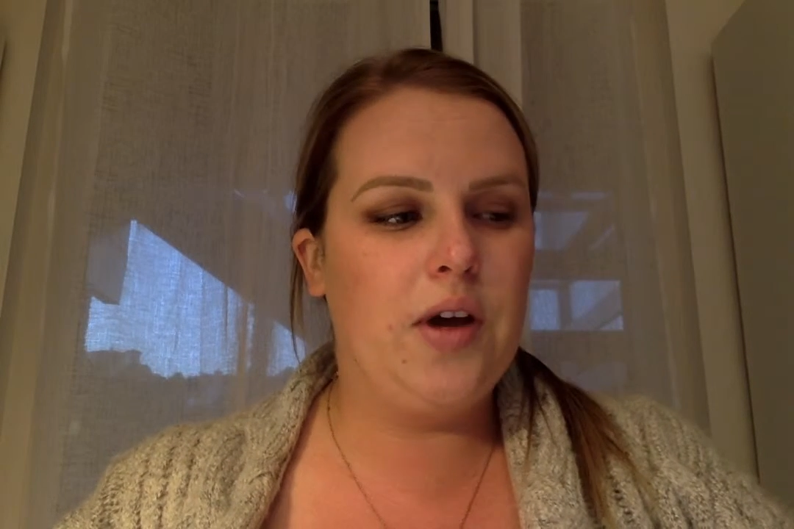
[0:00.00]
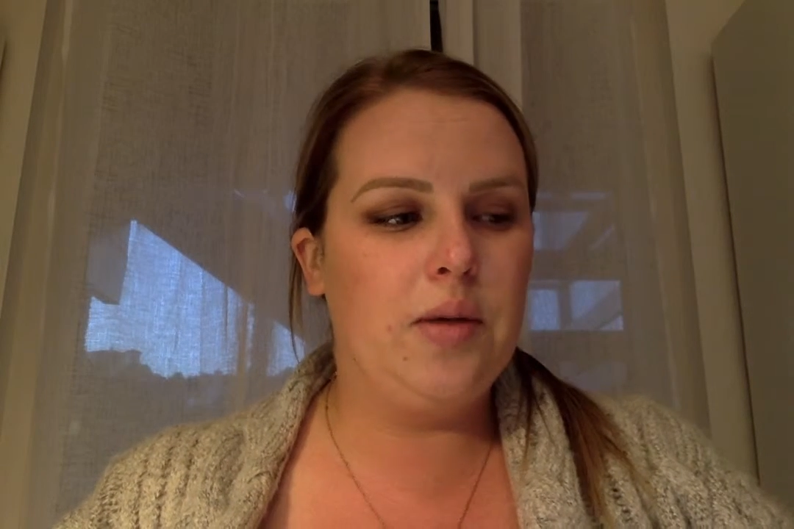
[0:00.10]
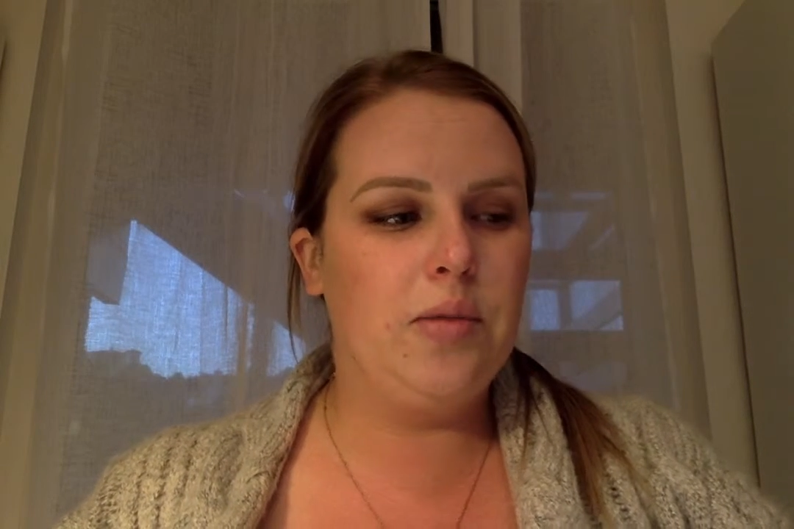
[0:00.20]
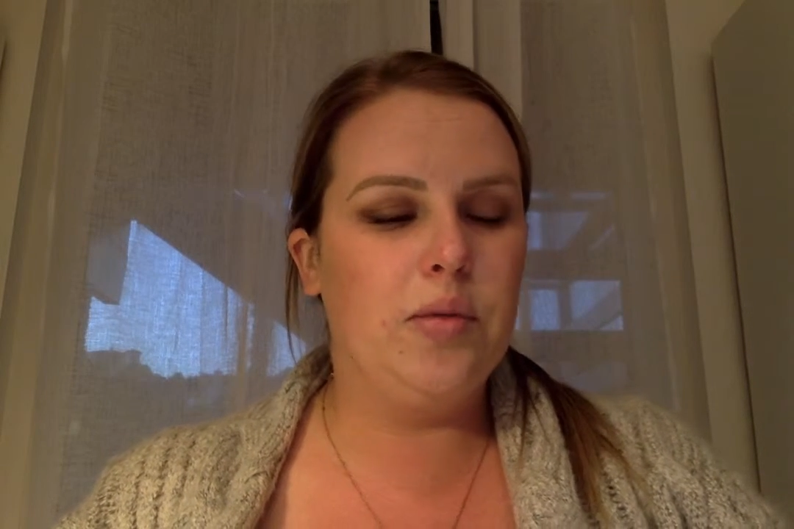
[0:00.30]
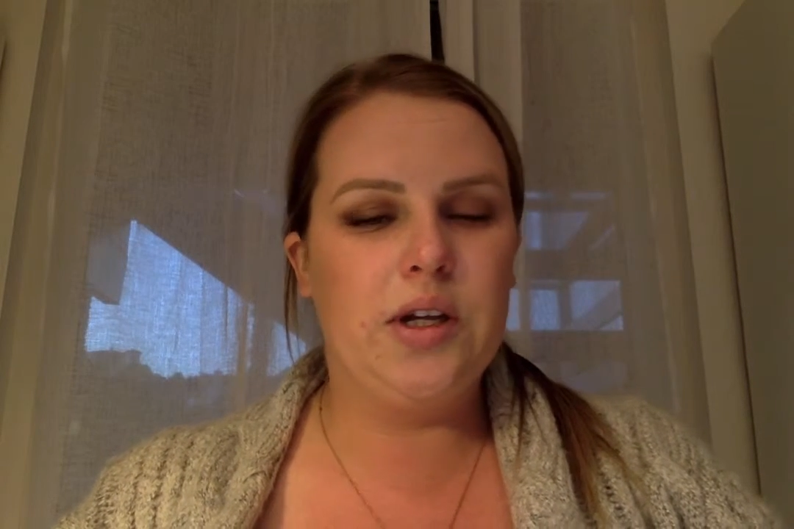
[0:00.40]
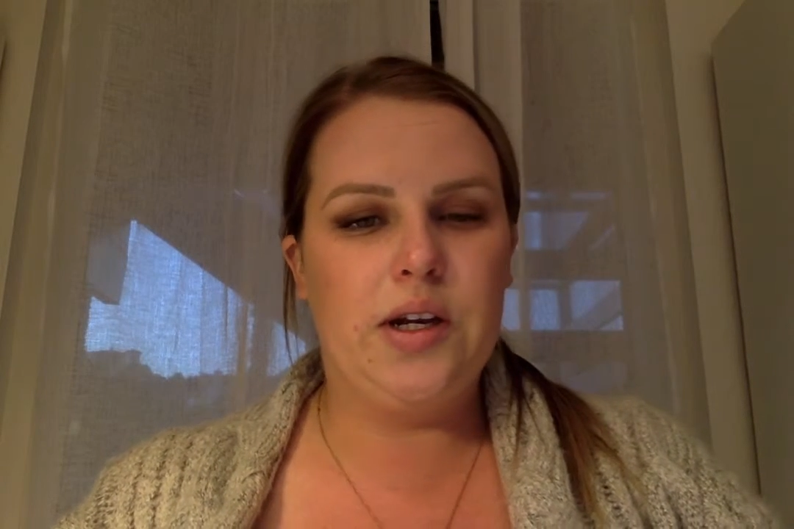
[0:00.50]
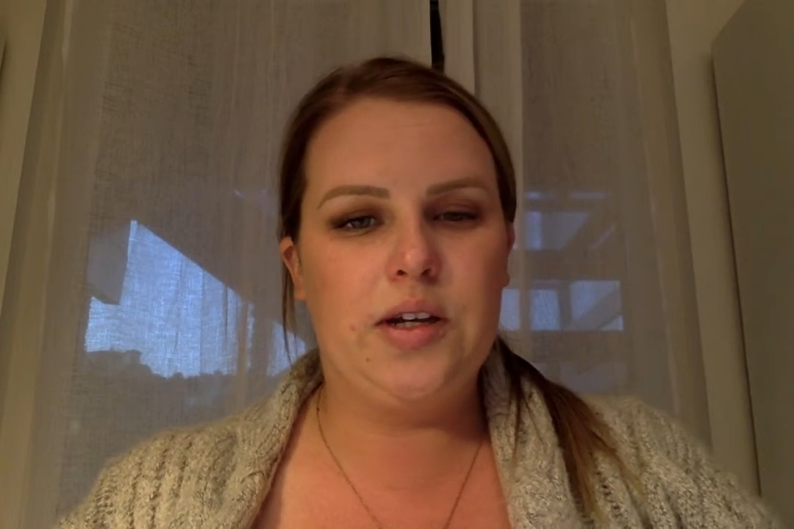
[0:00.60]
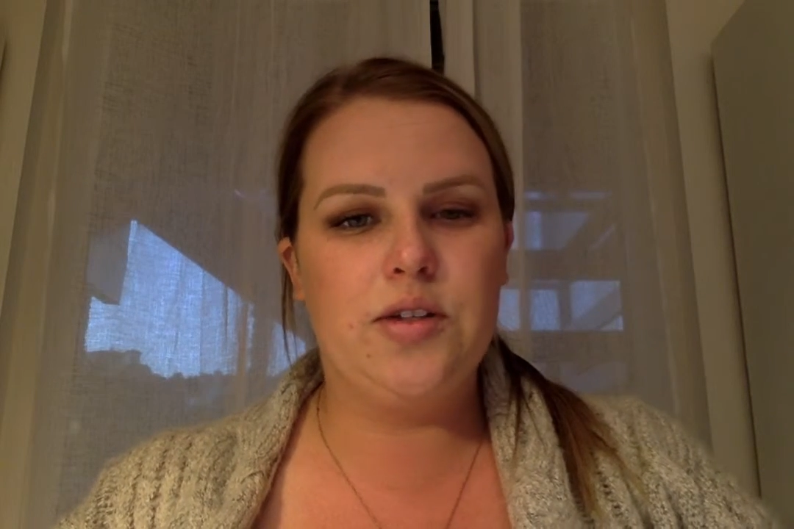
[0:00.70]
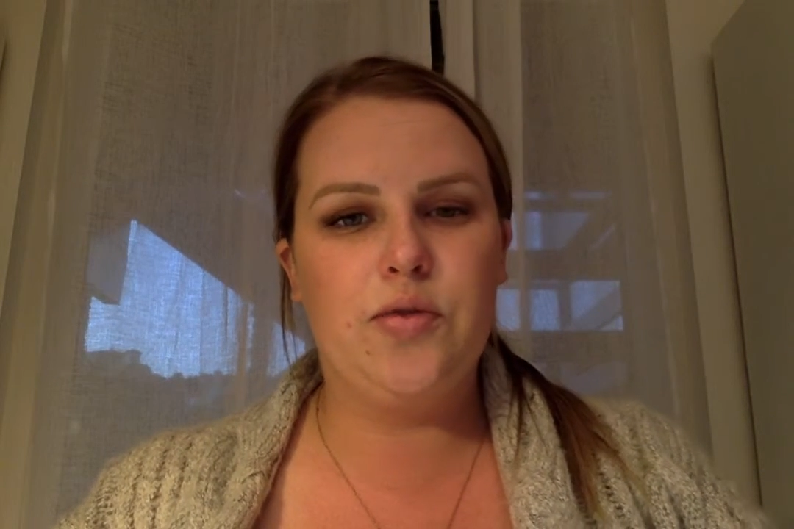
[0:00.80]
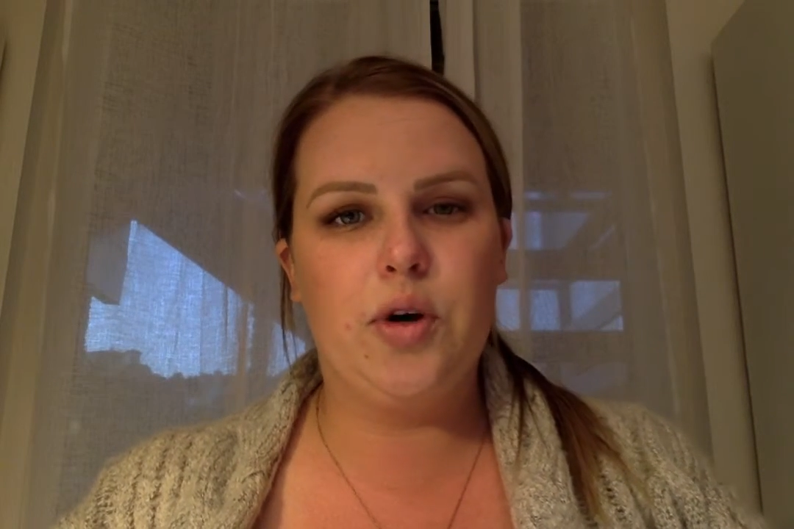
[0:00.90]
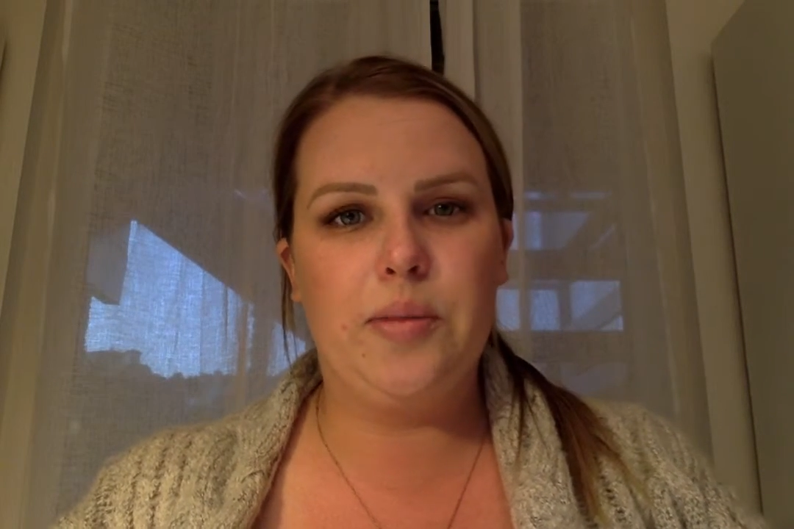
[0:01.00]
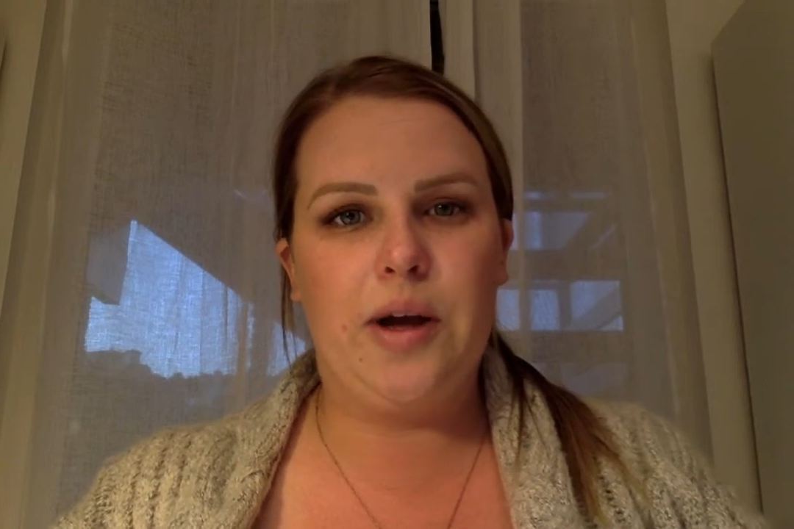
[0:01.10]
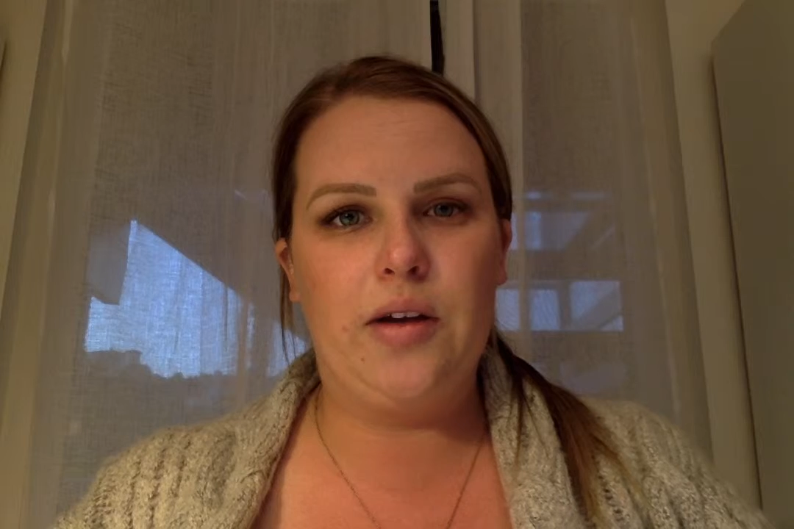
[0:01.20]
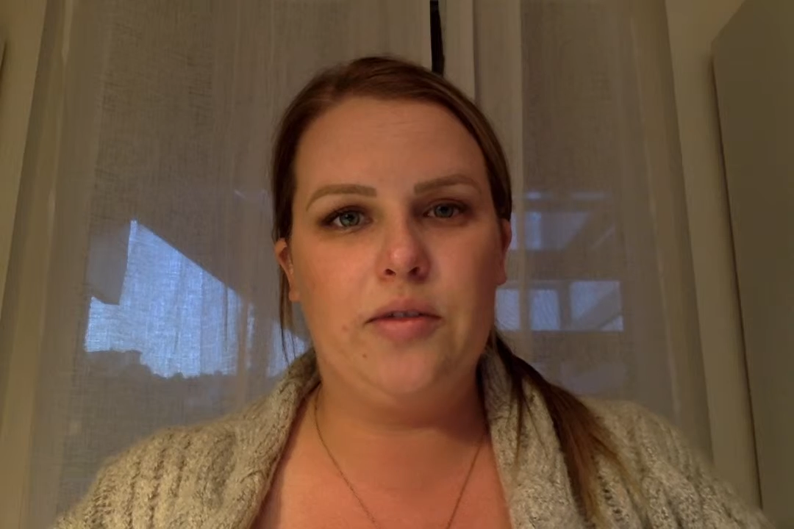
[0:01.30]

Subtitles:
a really nice format